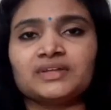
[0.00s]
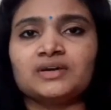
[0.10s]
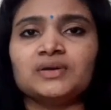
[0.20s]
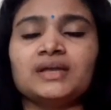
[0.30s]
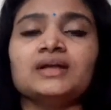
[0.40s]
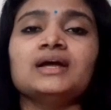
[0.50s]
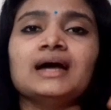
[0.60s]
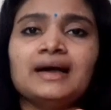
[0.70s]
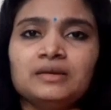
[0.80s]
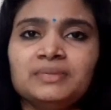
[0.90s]
Okay,
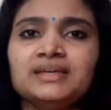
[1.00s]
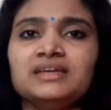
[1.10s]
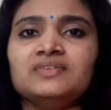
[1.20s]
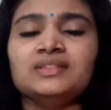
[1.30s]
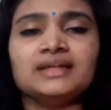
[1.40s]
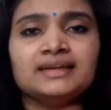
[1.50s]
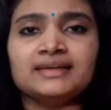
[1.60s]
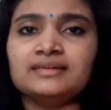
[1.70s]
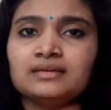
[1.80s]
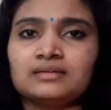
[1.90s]
I'll be giving the
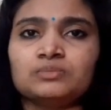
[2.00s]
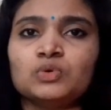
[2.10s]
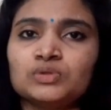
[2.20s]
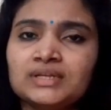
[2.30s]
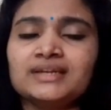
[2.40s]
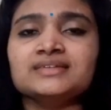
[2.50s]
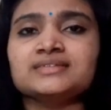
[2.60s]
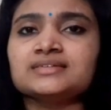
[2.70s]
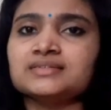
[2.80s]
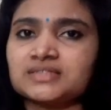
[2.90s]
link, both the
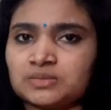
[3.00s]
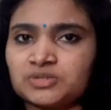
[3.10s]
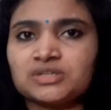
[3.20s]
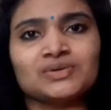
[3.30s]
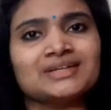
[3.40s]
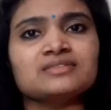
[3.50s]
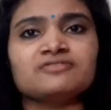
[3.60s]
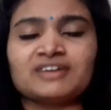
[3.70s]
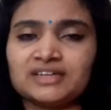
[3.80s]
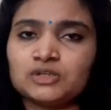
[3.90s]
links in description, you can
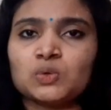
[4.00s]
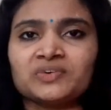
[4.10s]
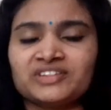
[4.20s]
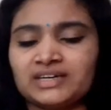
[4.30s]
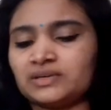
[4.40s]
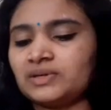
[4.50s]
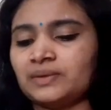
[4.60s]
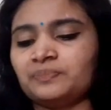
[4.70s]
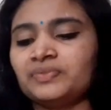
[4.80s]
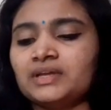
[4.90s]
find it over there. Okay,